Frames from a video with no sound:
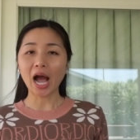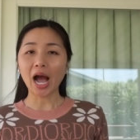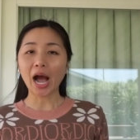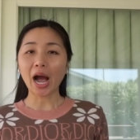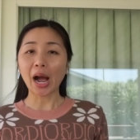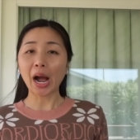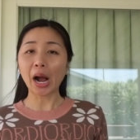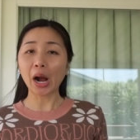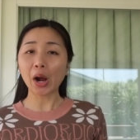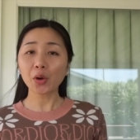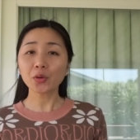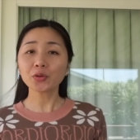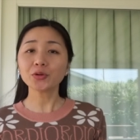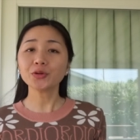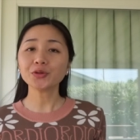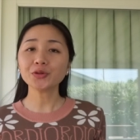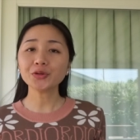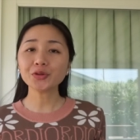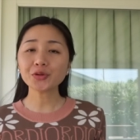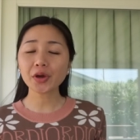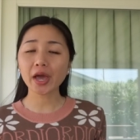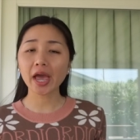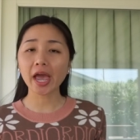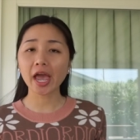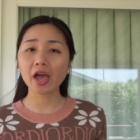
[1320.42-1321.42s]
How do
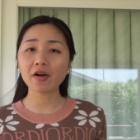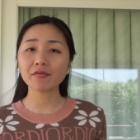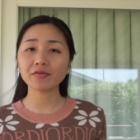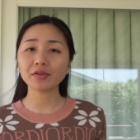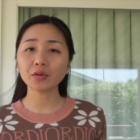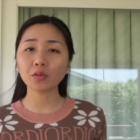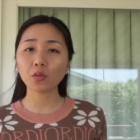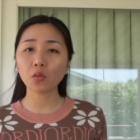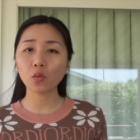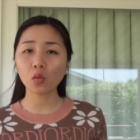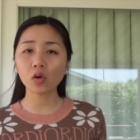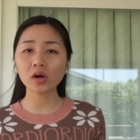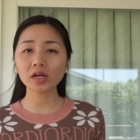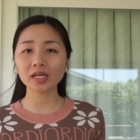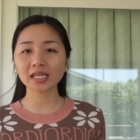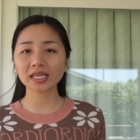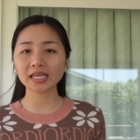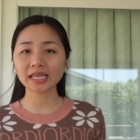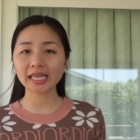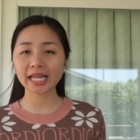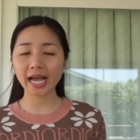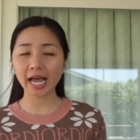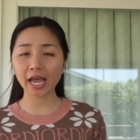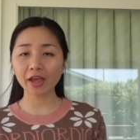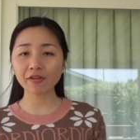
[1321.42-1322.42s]
you have a
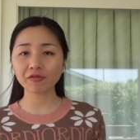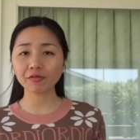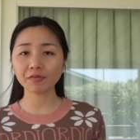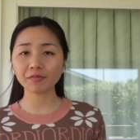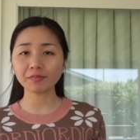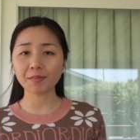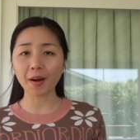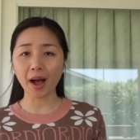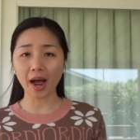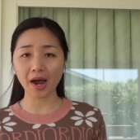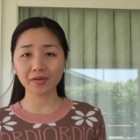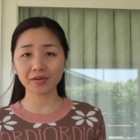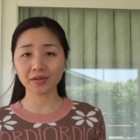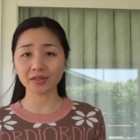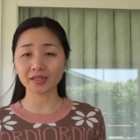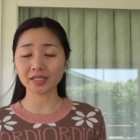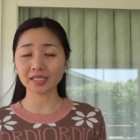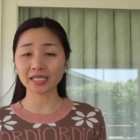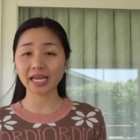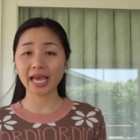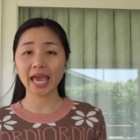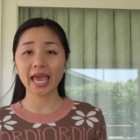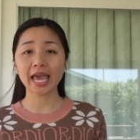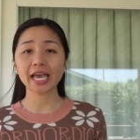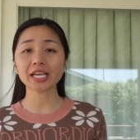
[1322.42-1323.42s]
work-life
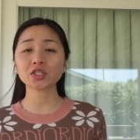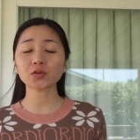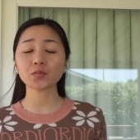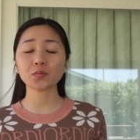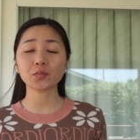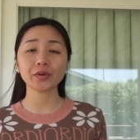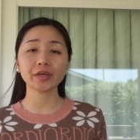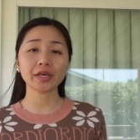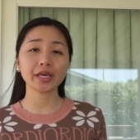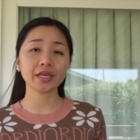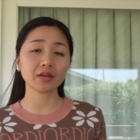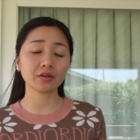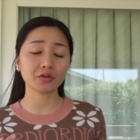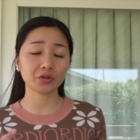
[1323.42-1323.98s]
balance as being